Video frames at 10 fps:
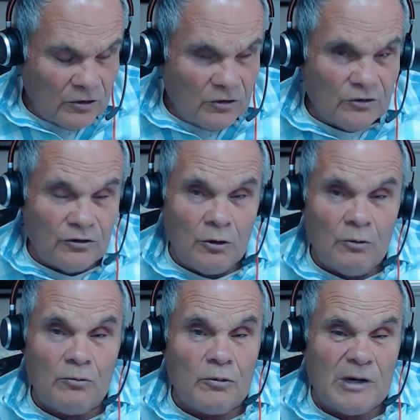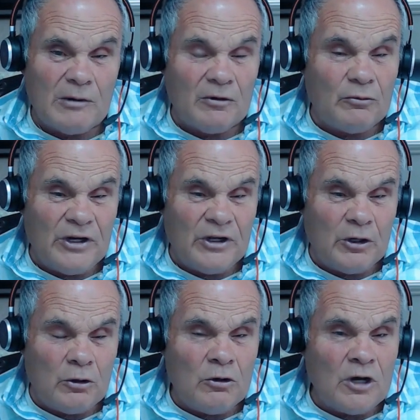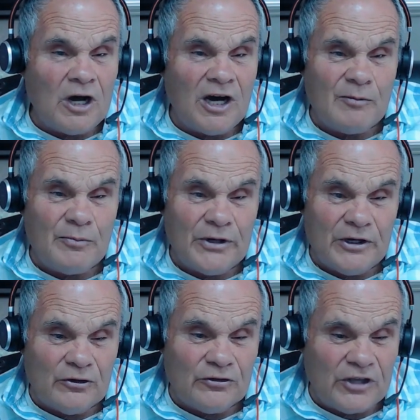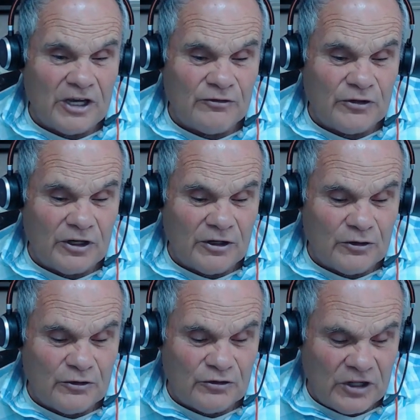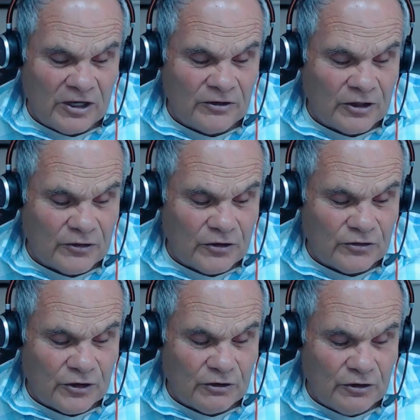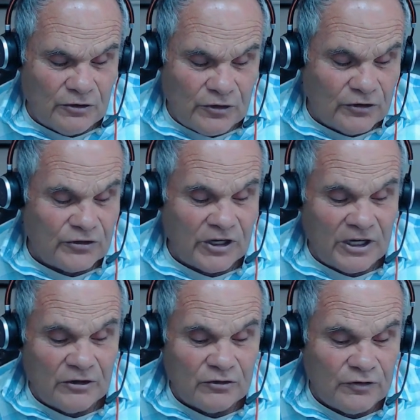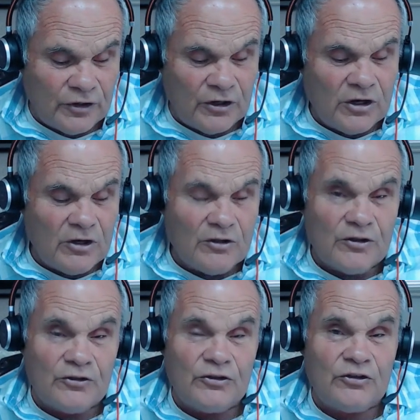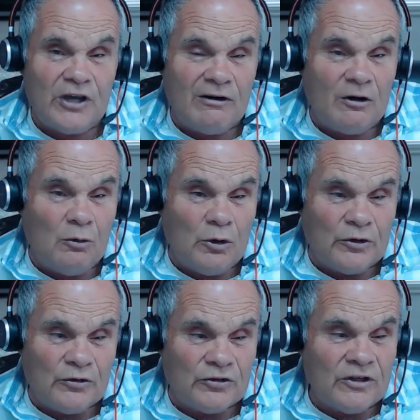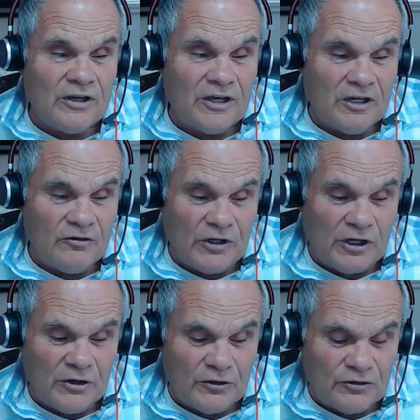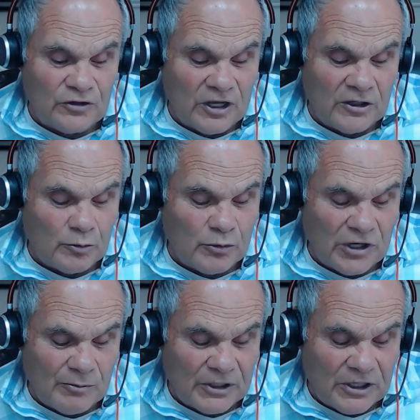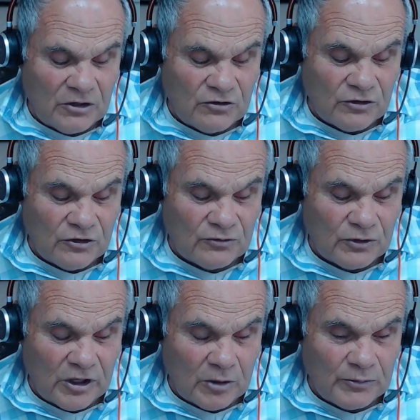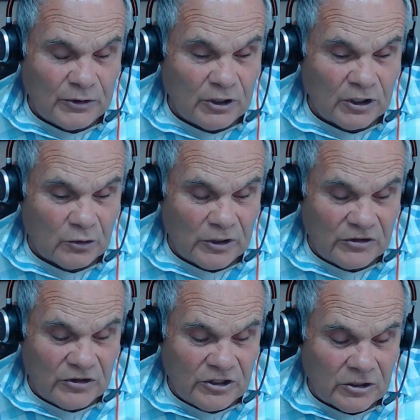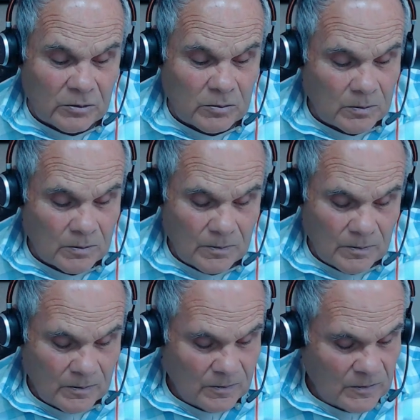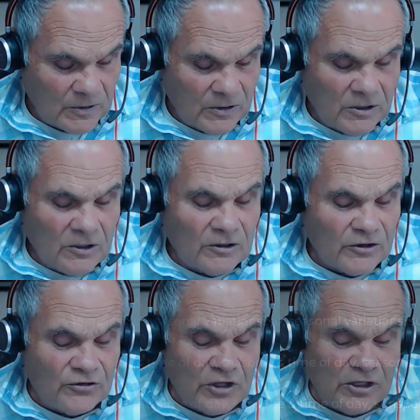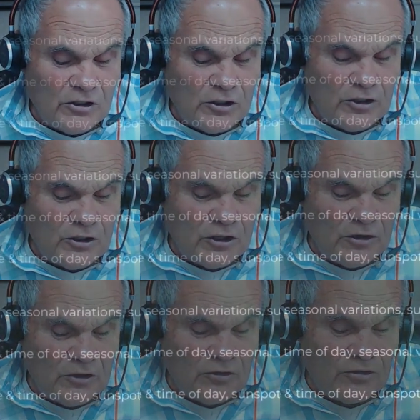So radio operators have to understand that there is this ionosphere. This is how it works. And if you understand the propagation, this will help you a great deal. Let's take a look at our next